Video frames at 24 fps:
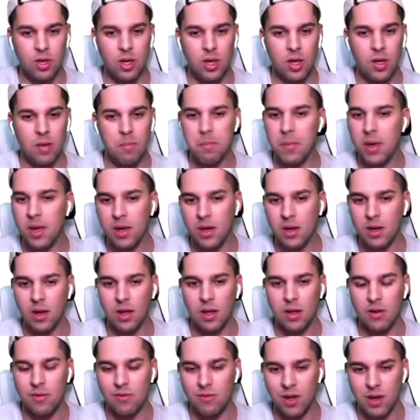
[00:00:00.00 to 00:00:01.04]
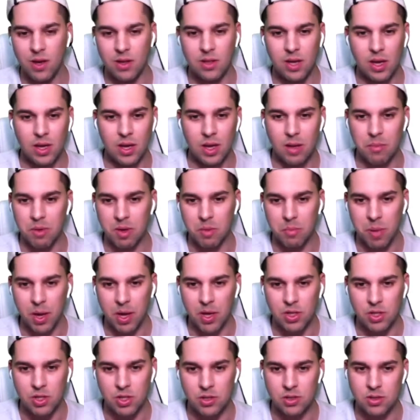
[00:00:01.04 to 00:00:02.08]
make like very dynamic
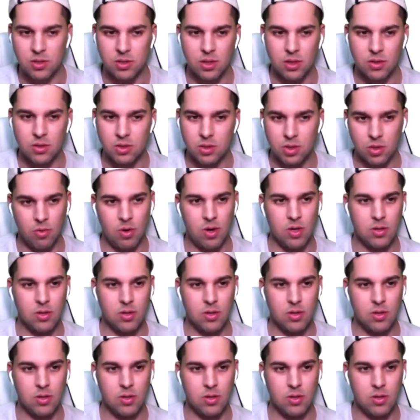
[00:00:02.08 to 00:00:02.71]
pages and so on.